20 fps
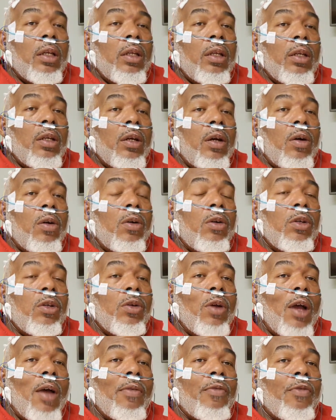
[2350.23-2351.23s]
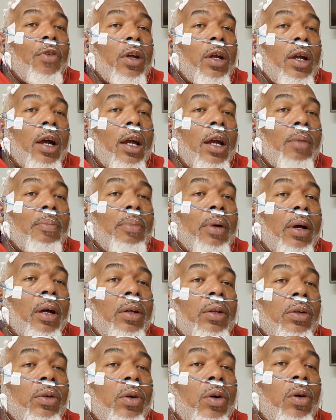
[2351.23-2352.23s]
Yo, you haven't forgot
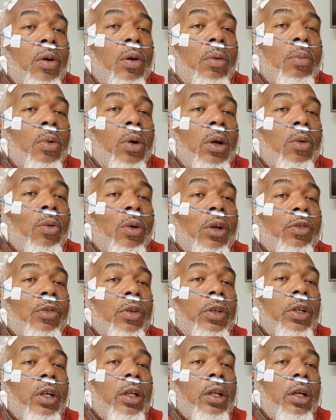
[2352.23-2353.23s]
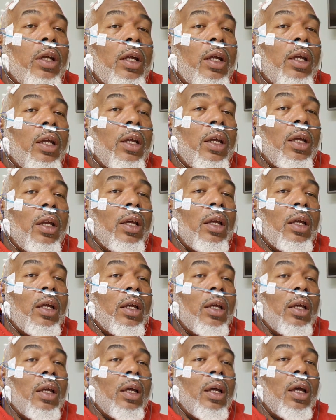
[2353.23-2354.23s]
about your homeboy in West Virginia.
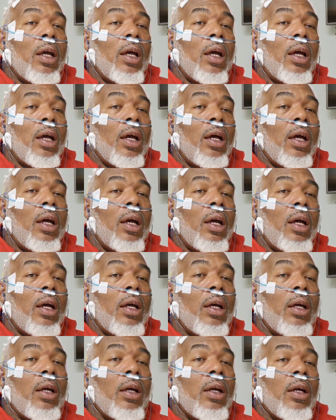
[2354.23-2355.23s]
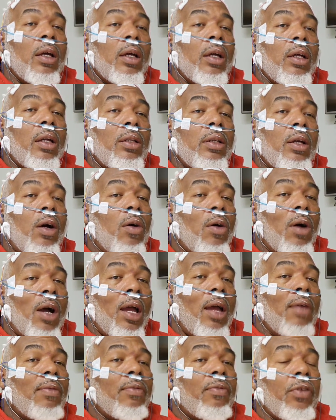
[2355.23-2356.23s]
Uh, no, I
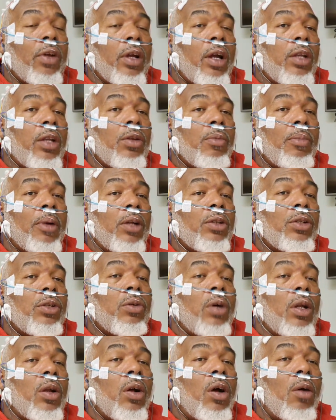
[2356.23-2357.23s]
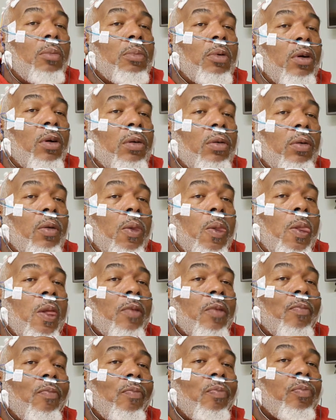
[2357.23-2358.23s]
haven't forgotten about you at all, bro.
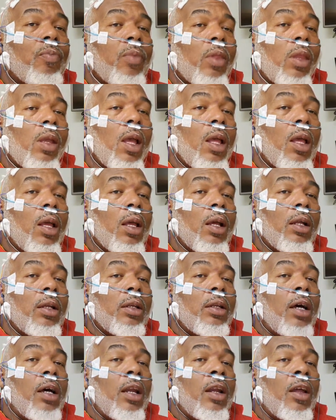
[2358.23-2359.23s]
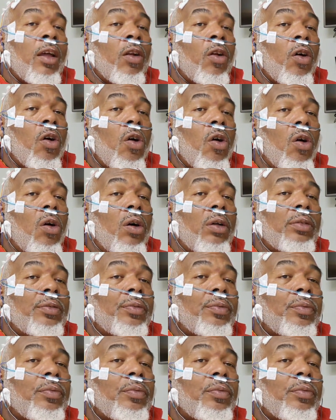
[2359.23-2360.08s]
Not at all.